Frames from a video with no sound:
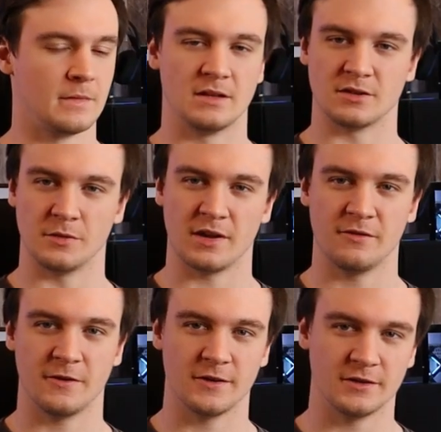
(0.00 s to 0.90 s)
So without
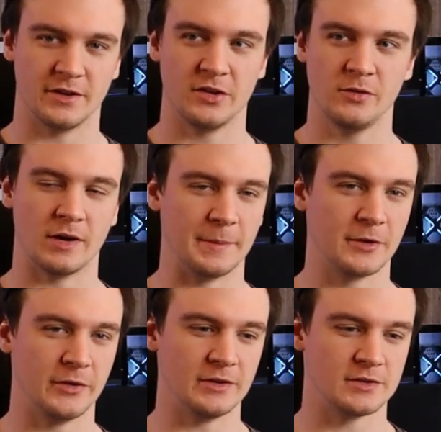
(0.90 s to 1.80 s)
further ado, I'm
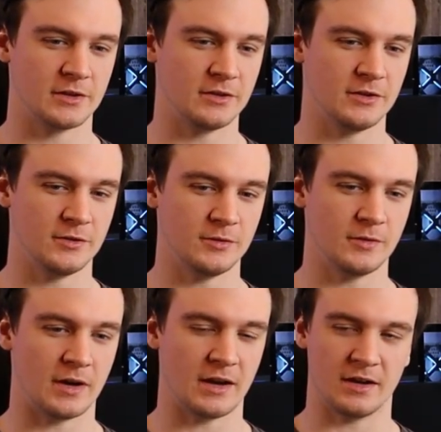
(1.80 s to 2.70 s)
going to show
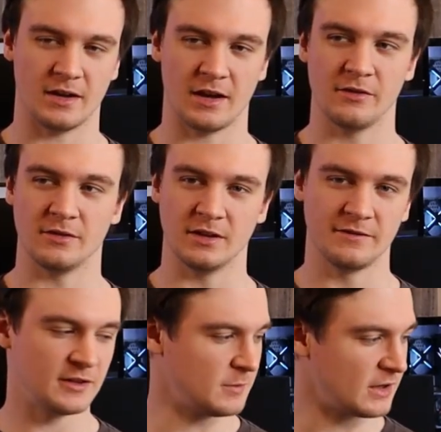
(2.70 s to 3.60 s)
you how the
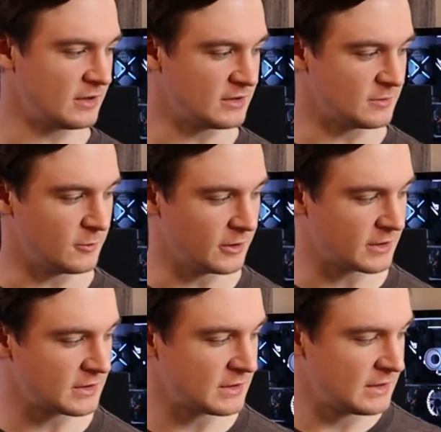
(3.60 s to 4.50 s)
lifting mechanism
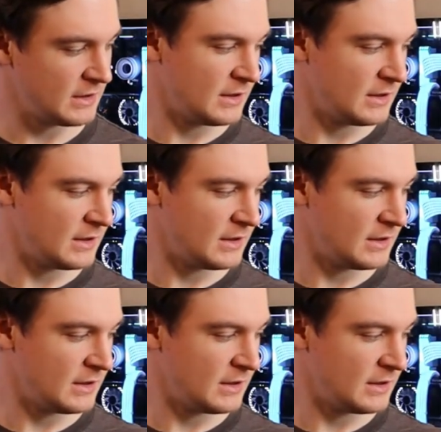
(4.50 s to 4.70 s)
works.